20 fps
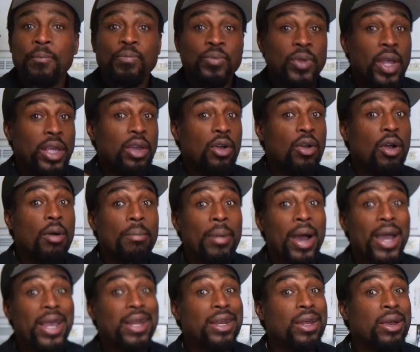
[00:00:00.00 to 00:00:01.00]
And you come
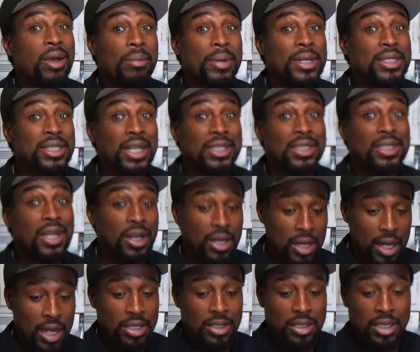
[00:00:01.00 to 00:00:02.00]
back in the comment section
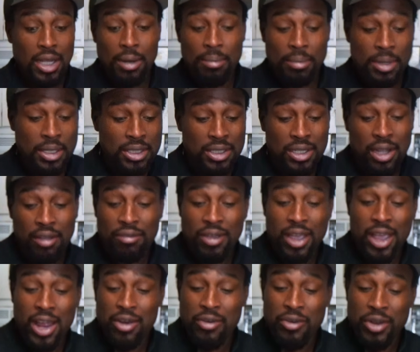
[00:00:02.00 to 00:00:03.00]
and tell me, Chef
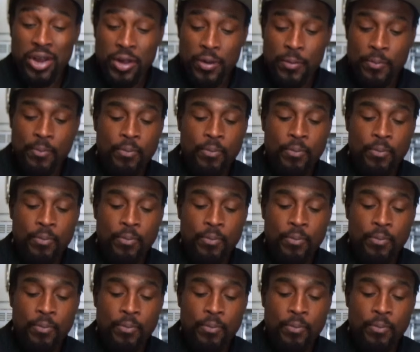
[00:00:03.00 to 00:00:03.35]
Henry,